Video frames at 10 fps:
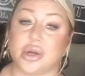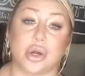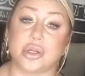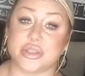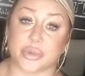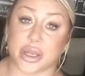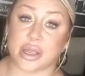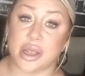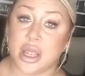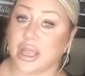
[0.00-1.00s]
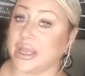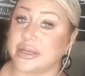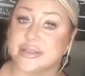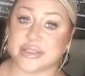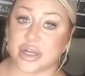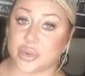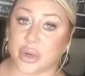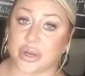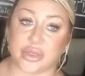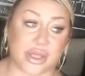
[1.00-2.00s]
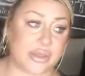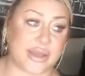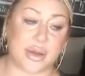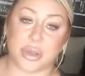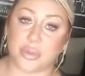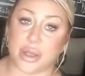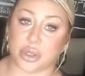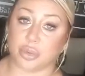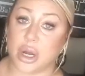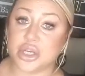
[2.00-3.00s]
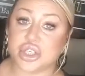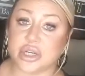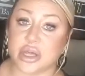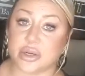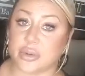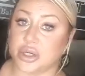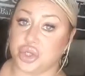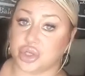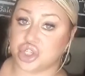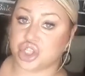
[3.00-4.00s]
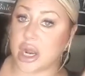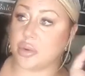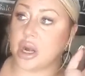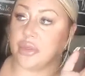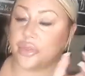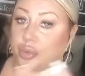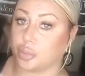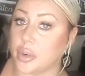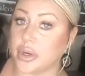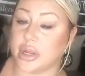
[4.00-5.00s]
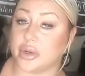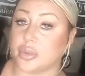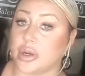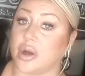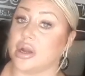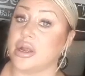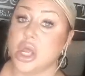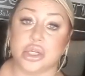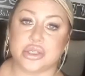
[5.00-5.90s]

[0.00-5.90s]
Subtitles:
Girl, do it. It is so worth it. That way, while you're washing another one, you can shower and throw another one on.